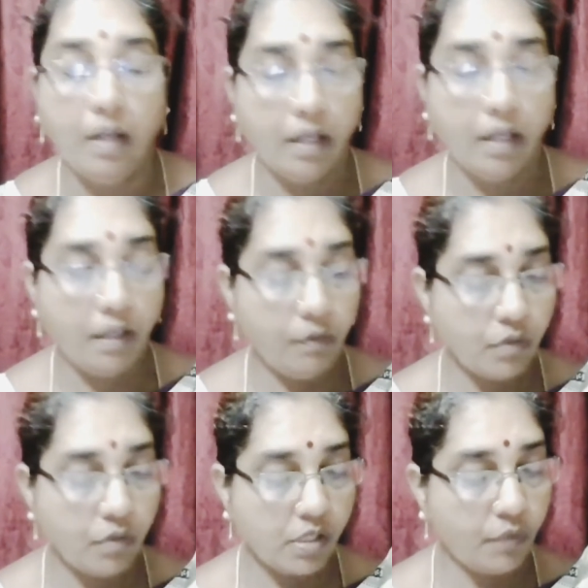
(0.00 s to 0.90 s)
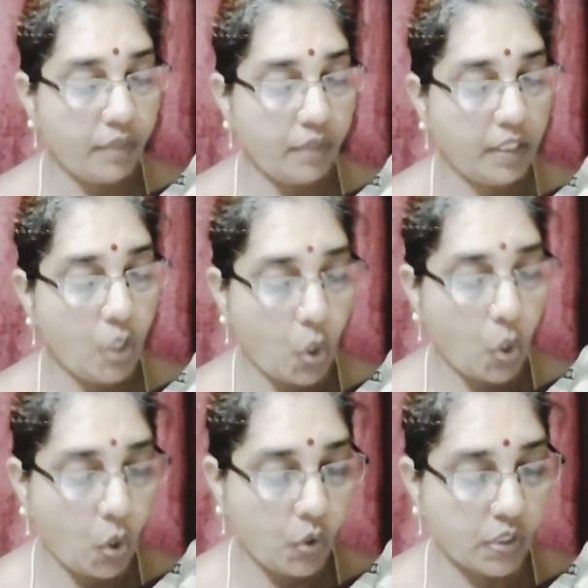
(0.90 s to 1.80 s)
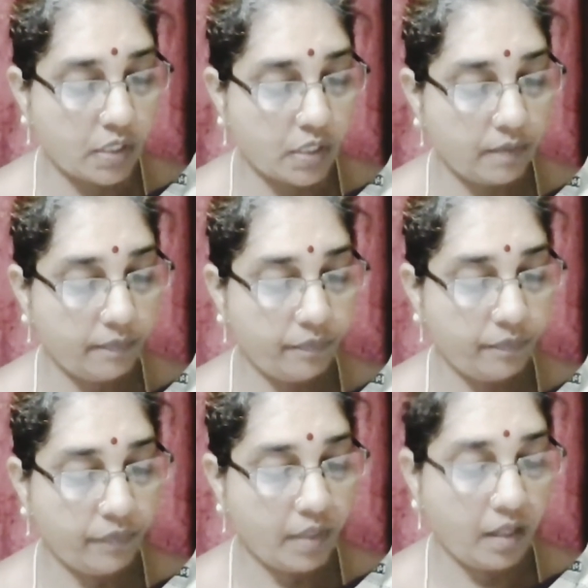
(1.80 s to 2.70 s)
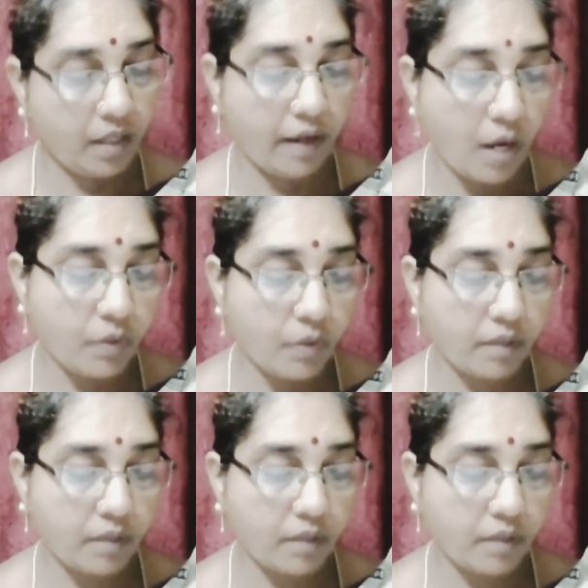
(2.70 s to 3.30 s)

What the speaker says: He uses the word host, crowd,